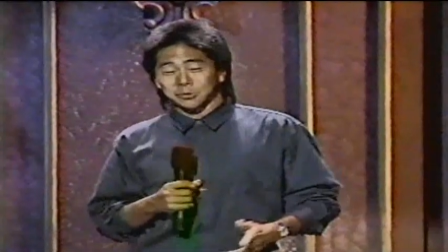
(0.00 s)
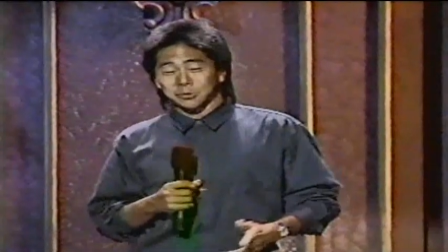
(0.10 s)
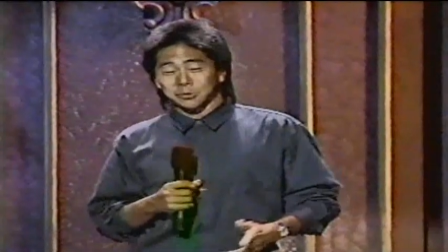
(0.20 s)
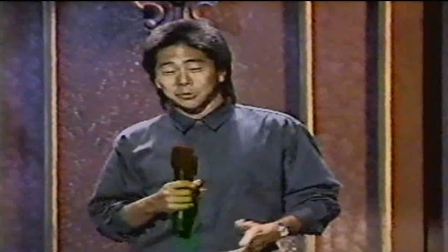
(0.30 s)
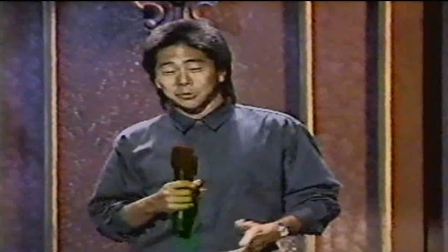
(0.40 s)

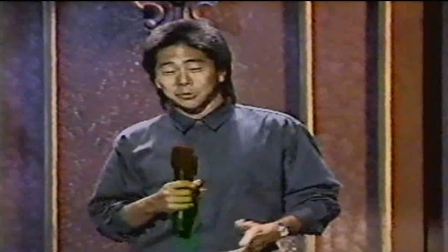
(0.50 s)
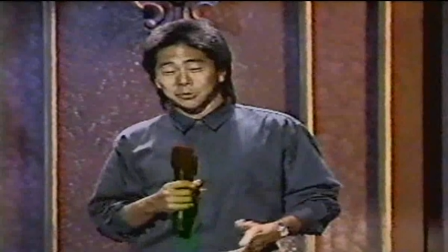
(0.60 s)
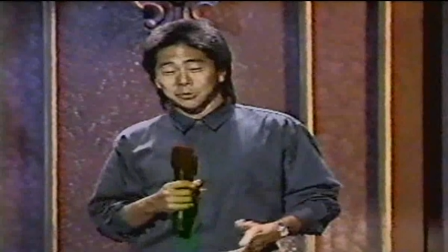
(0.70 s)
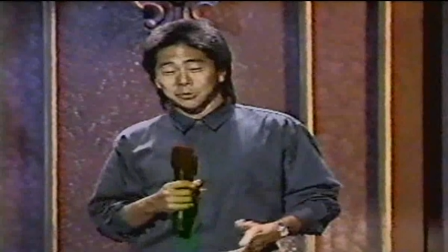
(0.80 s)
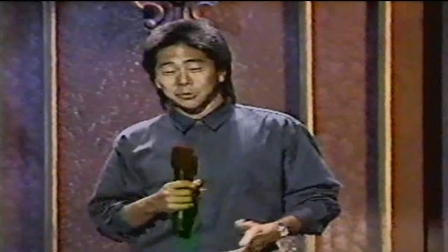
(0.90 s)
got like
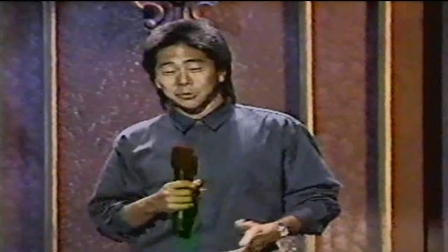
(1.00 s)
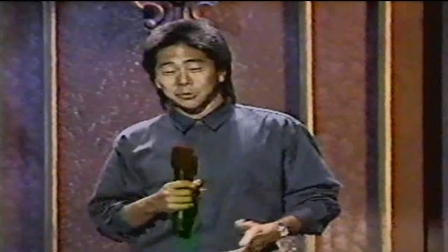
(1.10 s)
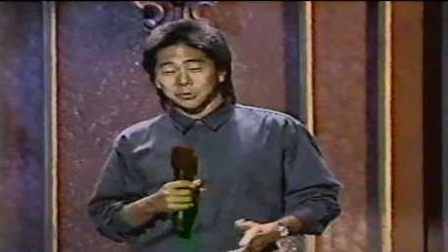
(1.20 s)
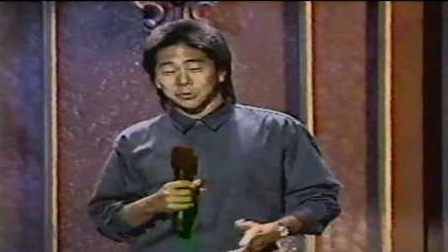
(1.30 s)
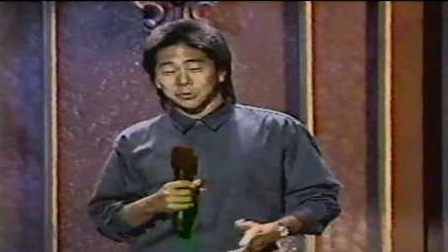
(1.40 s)
4
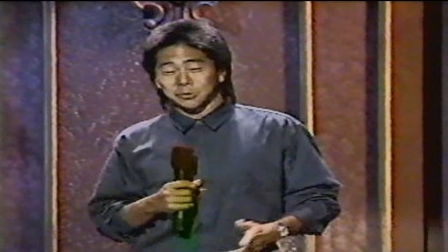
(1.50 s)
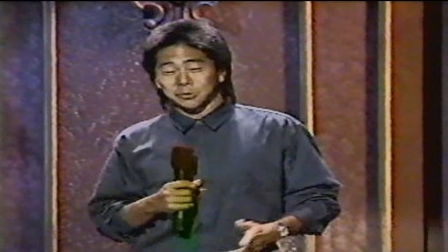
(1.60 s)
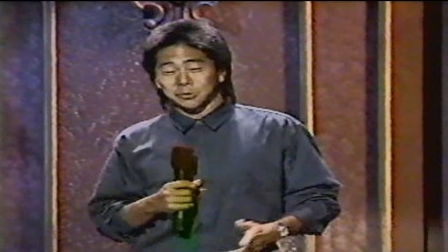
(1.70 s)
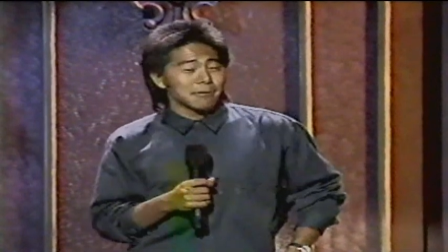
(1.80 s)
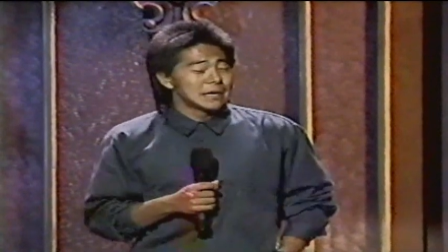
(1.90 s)
steaks, so it's kind
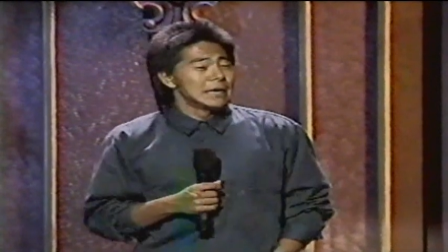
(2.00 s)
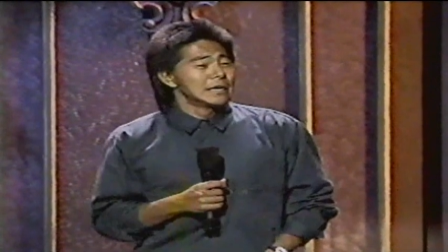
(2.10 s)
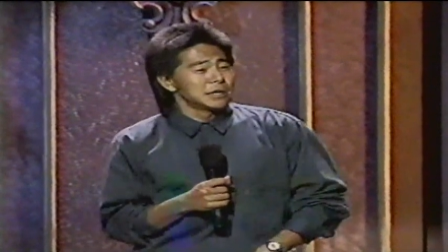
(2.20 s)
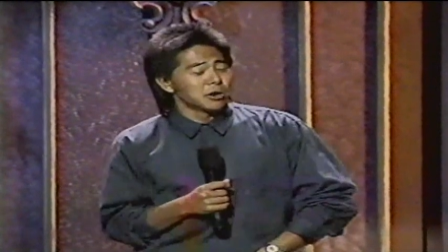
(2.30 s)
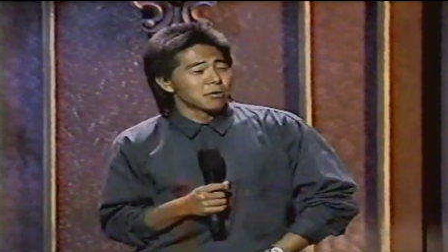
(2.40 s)
of rough.
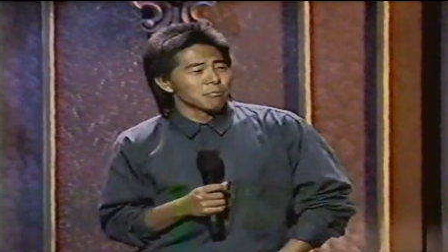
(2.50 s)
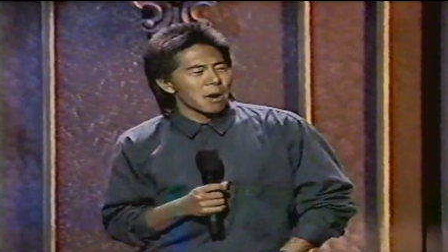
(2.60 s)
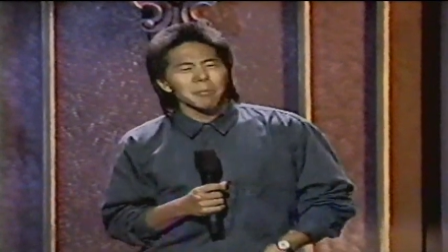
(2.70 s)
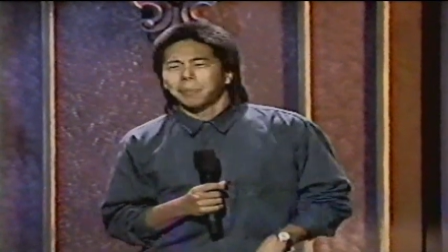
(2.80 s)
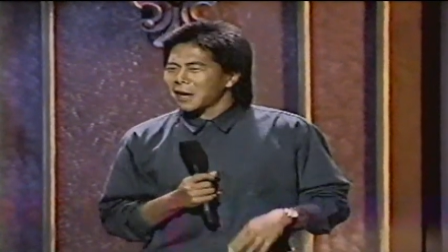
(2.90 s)
You know,
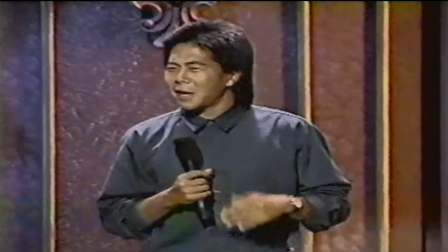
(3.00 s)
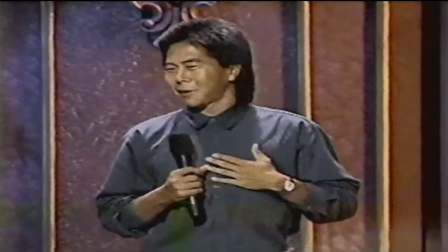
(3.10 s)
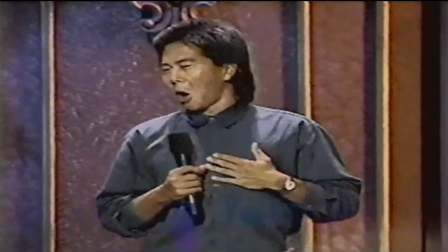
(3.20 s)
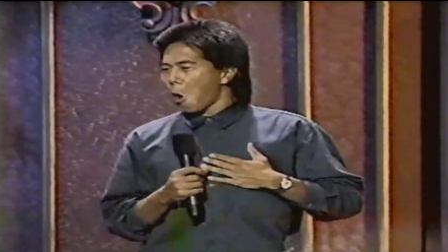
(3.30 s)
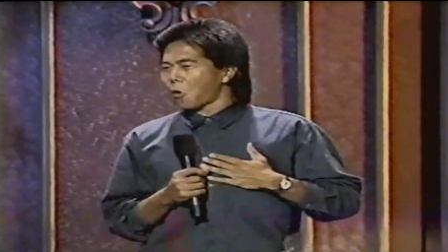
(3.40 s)
remember
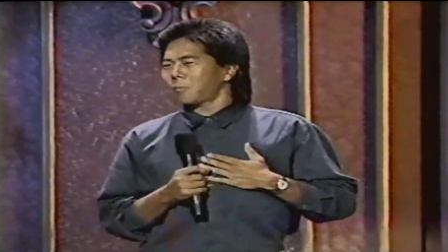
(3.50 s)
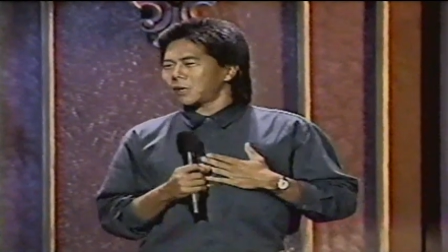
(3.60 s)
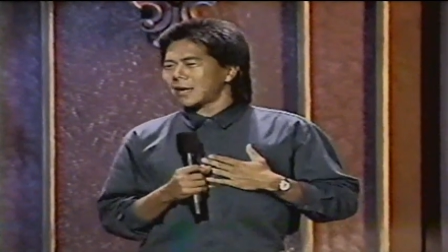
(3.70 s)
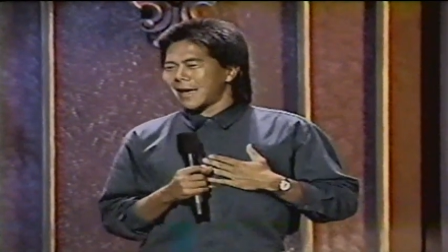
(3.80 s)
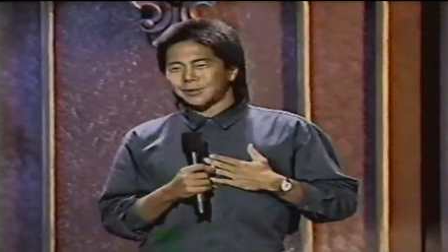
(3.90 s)
playing
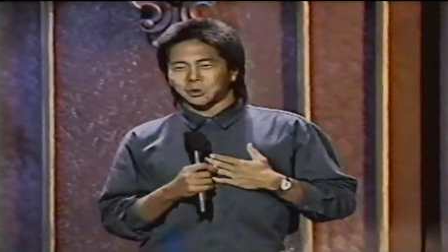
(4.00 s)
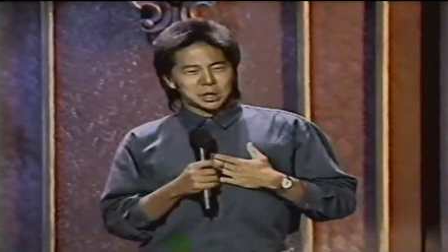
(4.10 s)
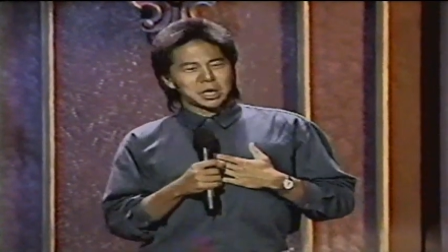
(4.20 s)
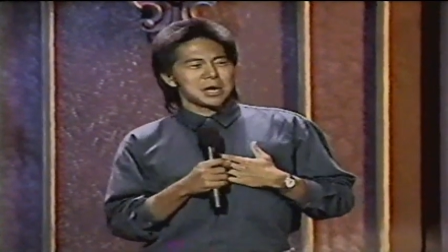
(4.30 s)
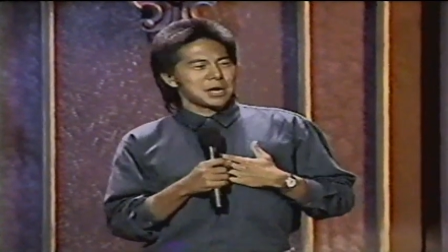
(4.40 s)
Army as a
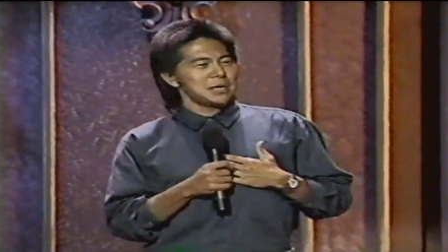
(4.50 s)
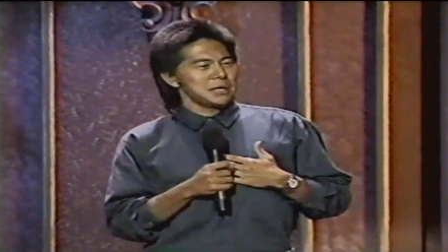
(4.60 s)
kid?